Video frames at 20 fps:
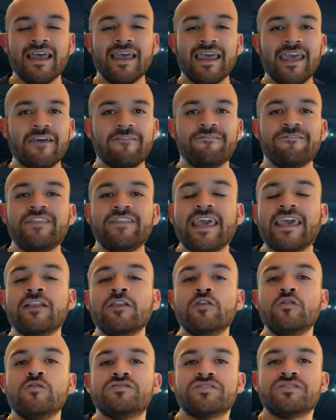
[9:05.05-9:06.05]
If they
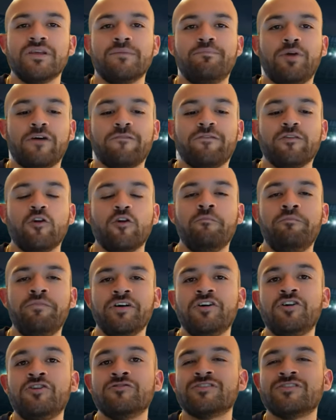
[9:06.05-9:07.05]
lose to the Buffalo
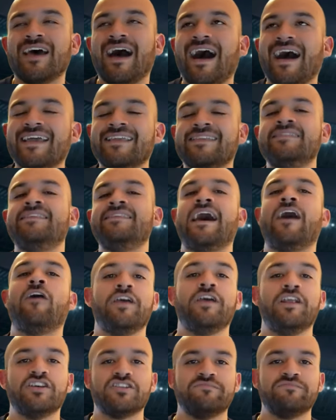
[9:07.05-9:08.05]
Bills, I
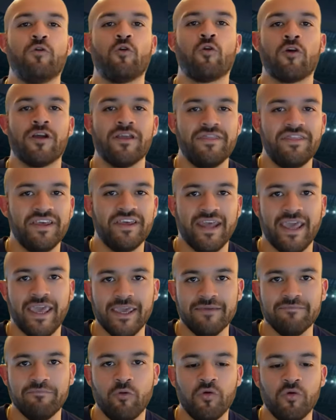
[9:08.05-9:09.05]
doubt it is more than
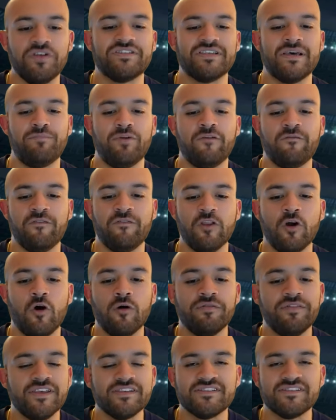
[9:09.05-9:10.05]
eight points at
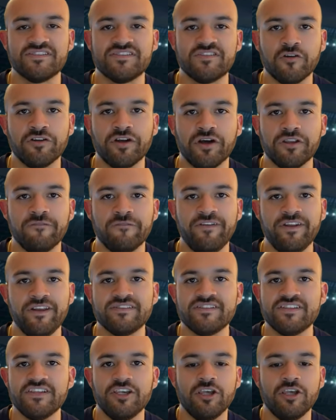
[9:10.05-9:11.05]
Buffalo. This is still an
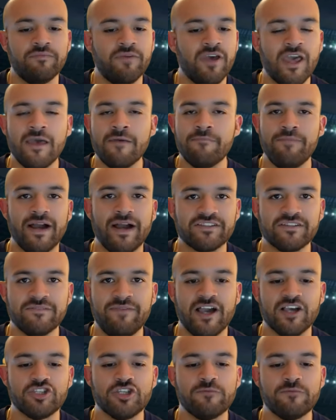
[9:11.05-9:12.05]
undefeated team, back to
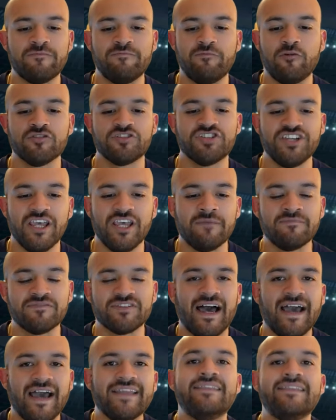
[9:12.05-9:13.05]
back Super Bowl champs.
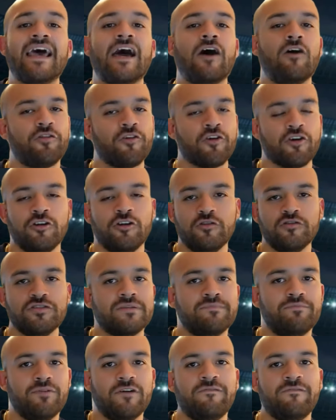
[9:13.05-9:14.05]
I doubt they're going to lose
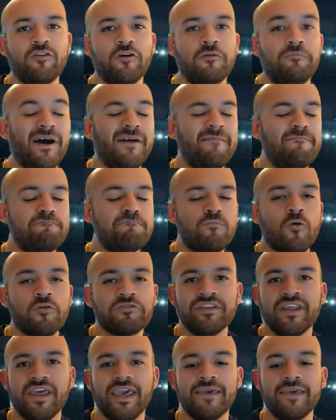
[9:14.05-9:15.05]
to Buffalo by more
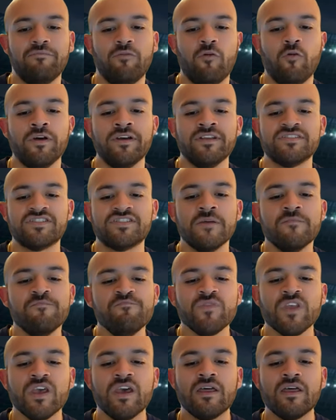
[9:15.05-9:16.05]
than eight
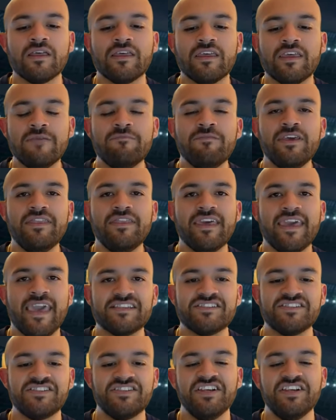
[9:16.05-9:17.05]
points. Give me the
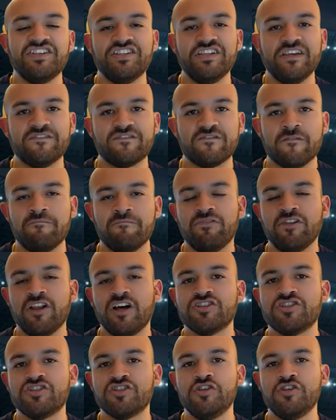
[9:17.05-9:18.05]
Kansas City Chiefs from
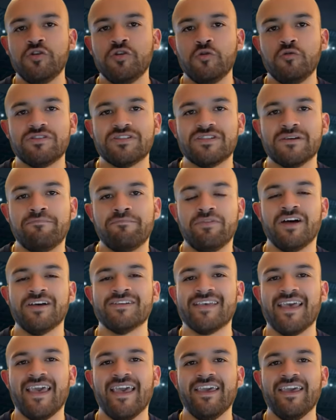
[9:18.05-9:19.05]
plus two to
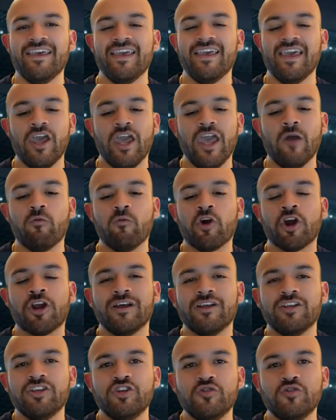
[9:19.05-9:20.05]
plus eight, and we're
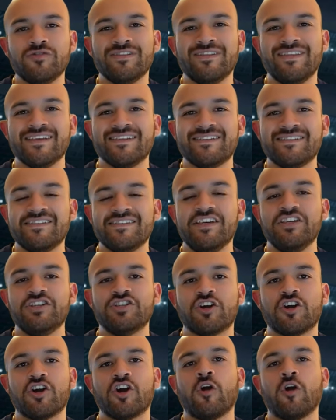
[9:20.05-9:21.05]
going to use this
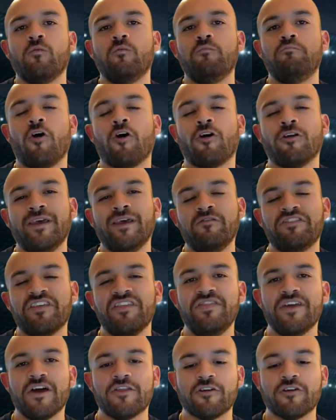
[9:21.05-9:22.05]
teaser parlay with
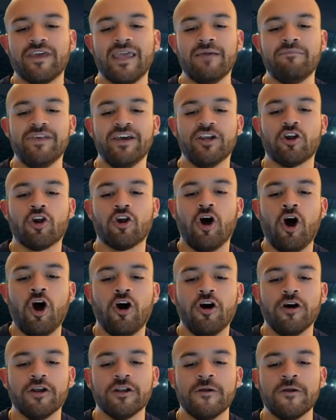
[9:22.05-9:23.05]
another game later
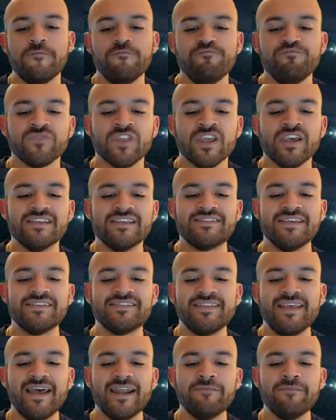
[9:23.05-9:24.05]
on.
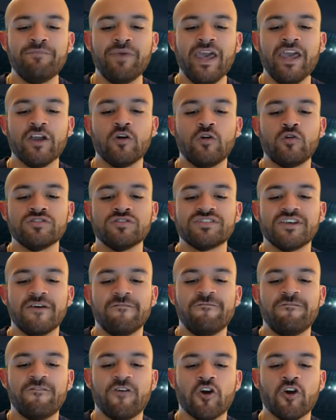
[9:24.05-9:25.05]
Cincinnati Bengals
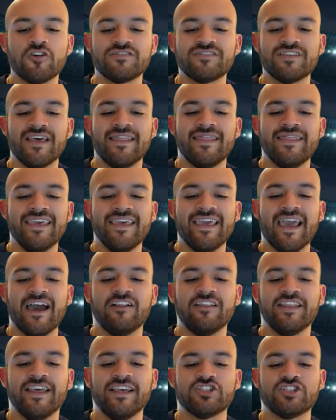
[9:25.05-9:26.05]
versus the
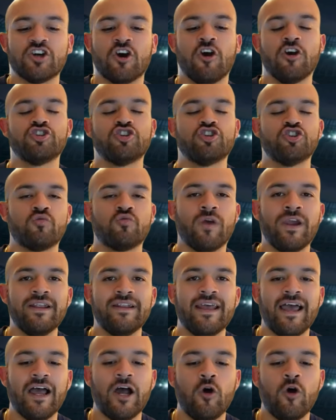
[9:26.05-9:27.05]
LA Chargers. Right
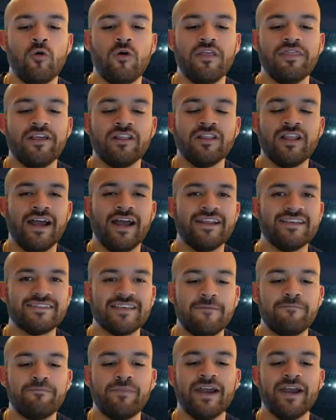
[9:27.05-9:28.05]
now, the line is
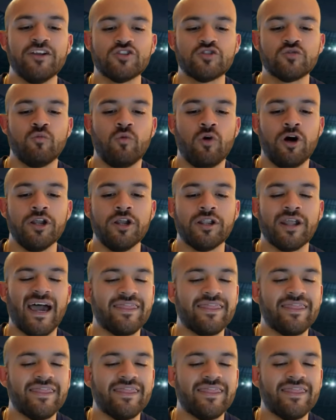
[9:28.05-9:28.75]
at minus one.